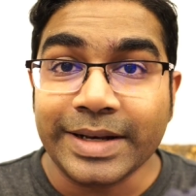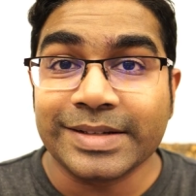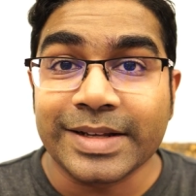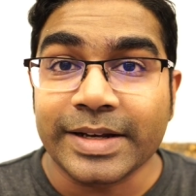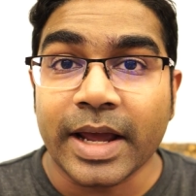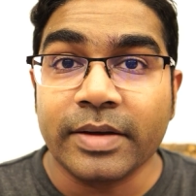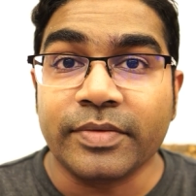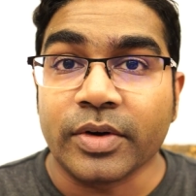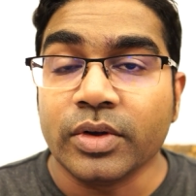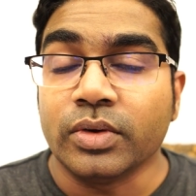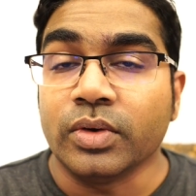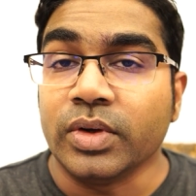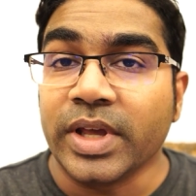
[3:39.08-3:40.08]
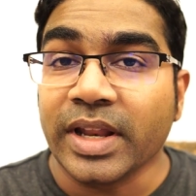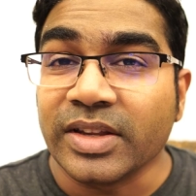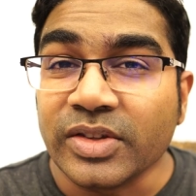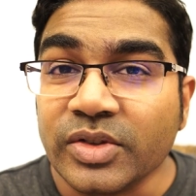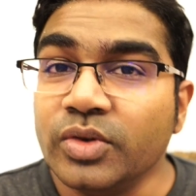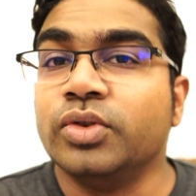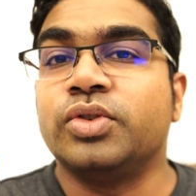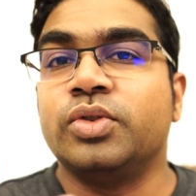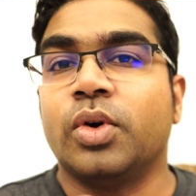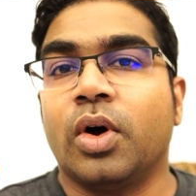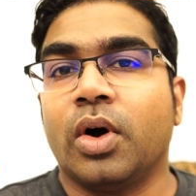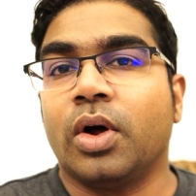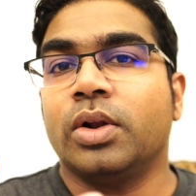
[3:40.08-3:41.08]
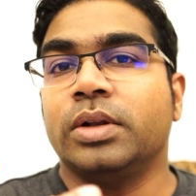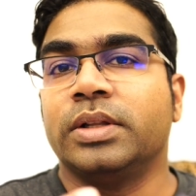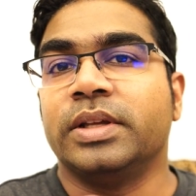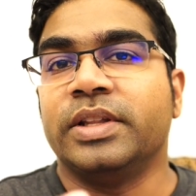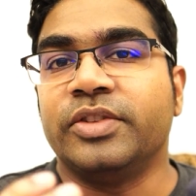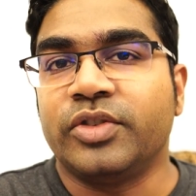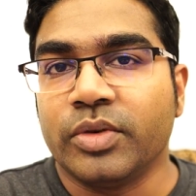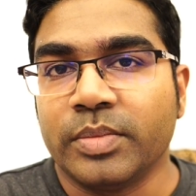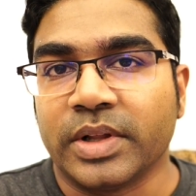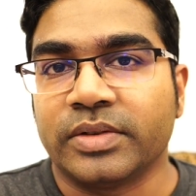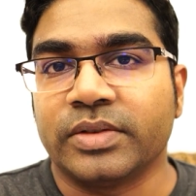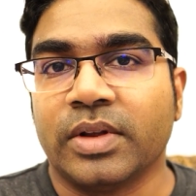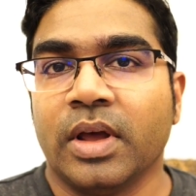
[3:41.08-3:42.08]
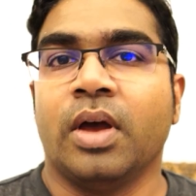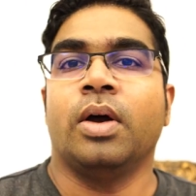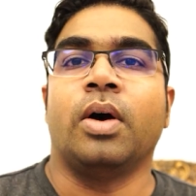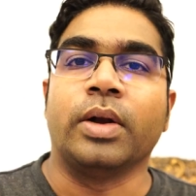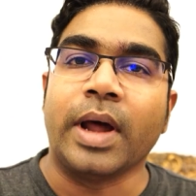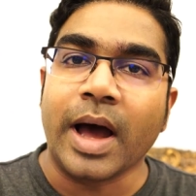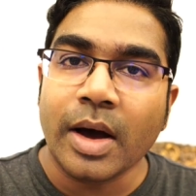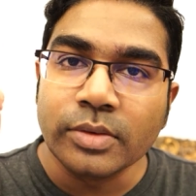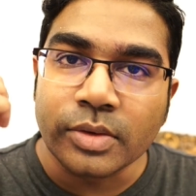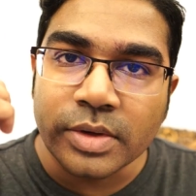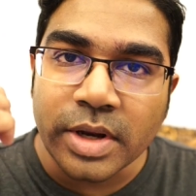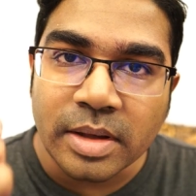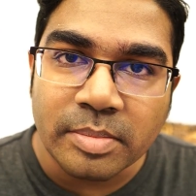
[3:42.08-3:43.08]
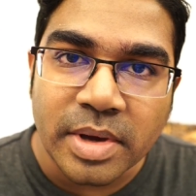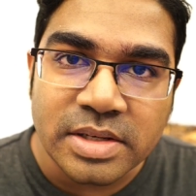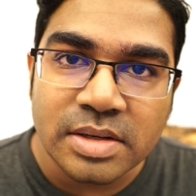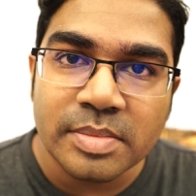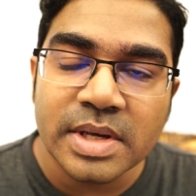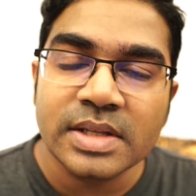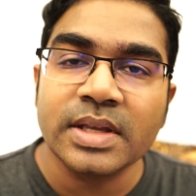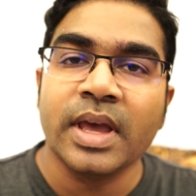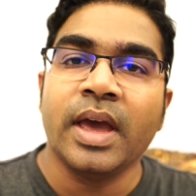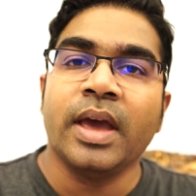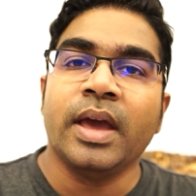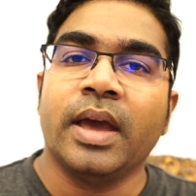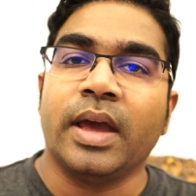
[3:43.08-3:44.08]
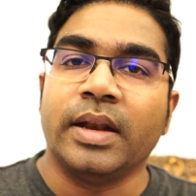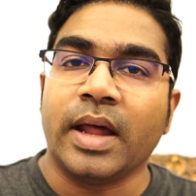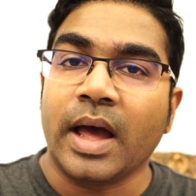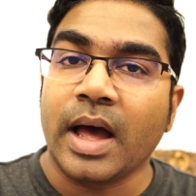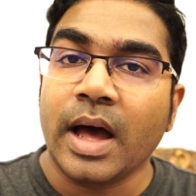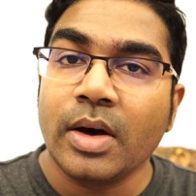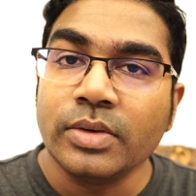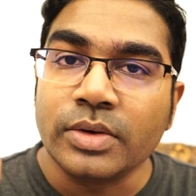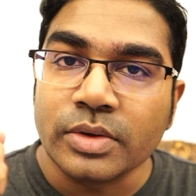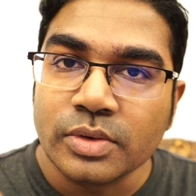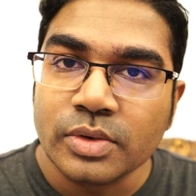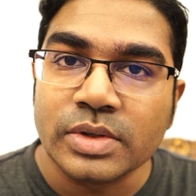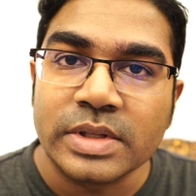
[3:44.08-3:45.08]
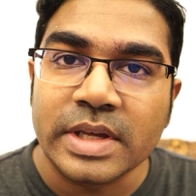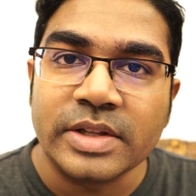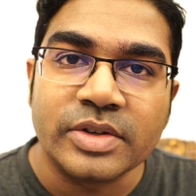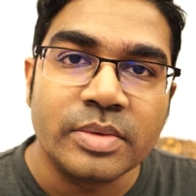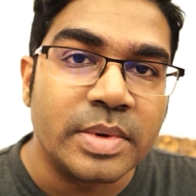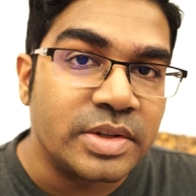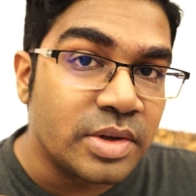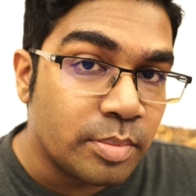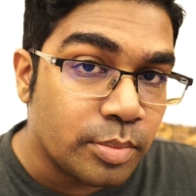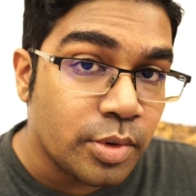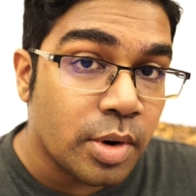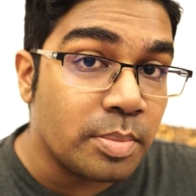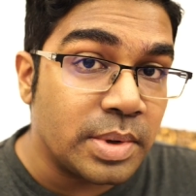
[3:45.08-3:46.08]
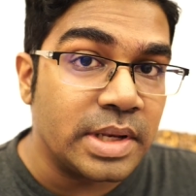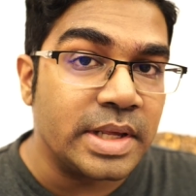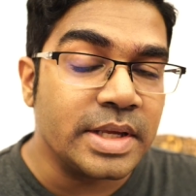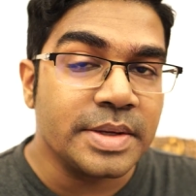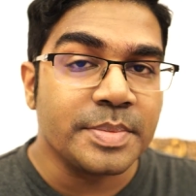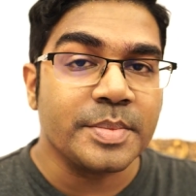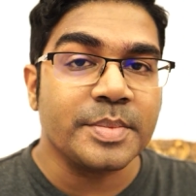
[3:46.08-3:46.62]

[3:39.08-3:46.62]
That is the time for you to get used to all the instruments, on how to take measurements and how to use the instruments properly.